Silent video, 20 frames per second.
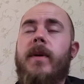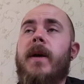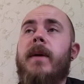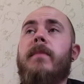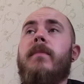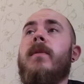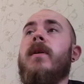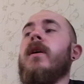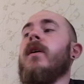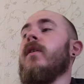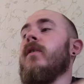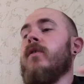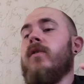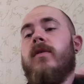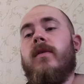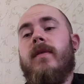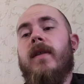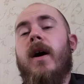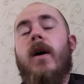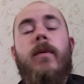him.
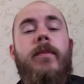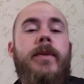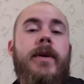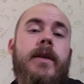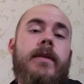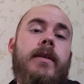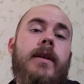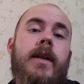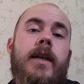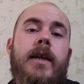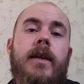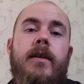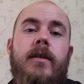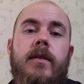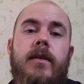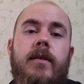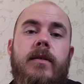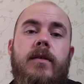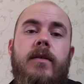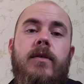So that will be in the link
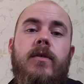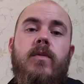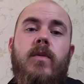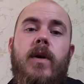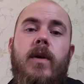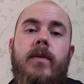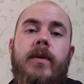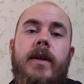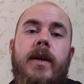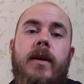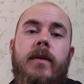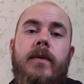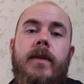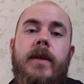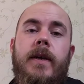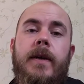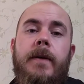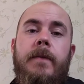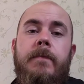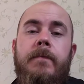as well down
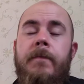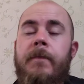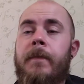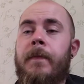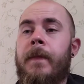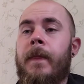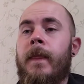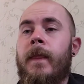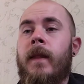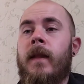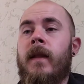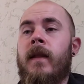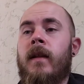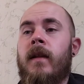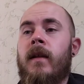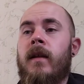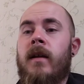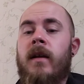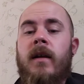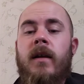there.
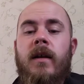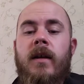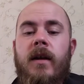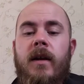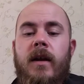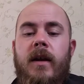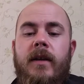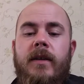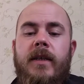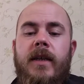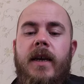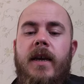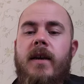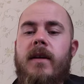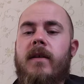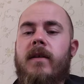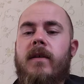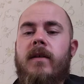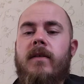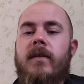And
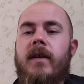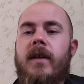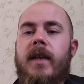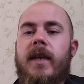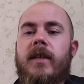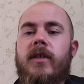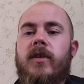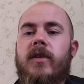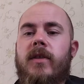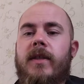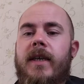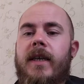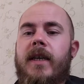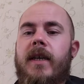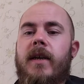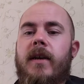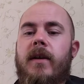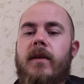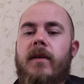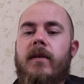yeah, the link to
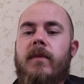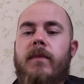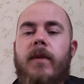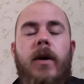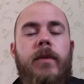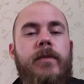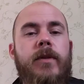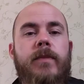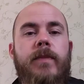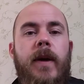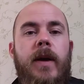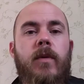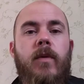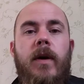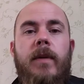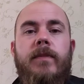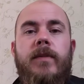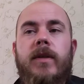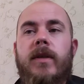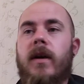the Barbers Bay
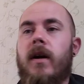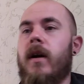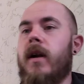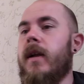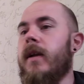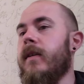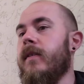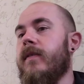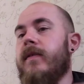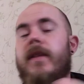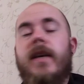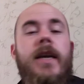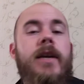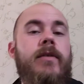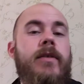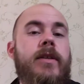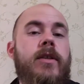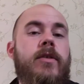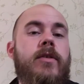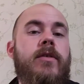website, their
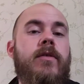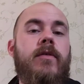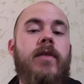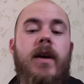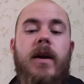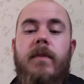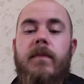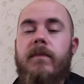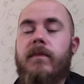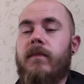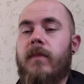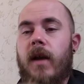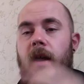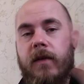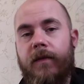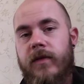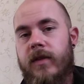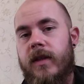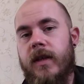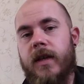Instagram,
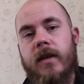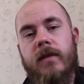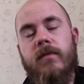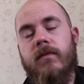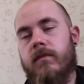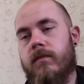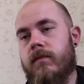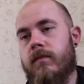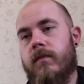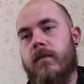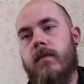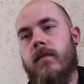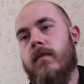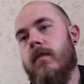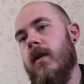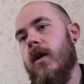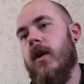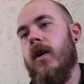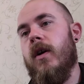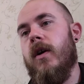everything
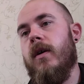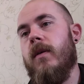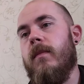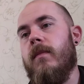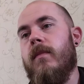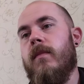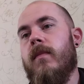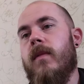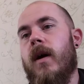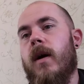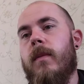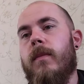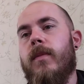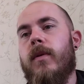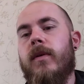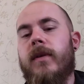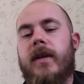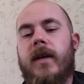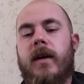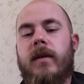I'll
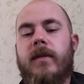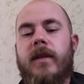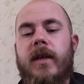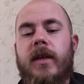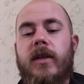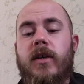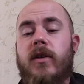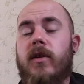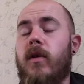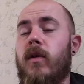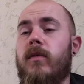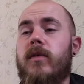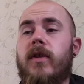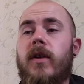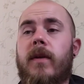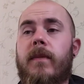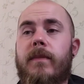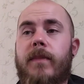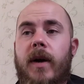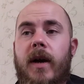put down there. You can
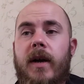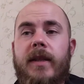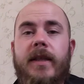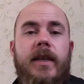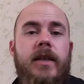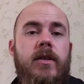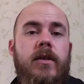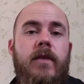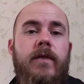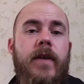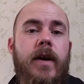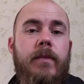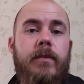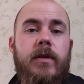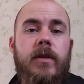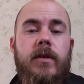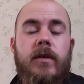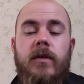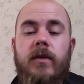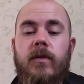also buy these off
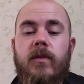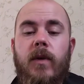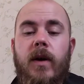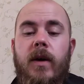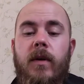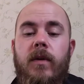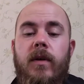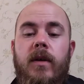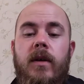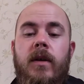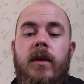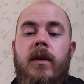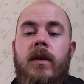Amazon as well.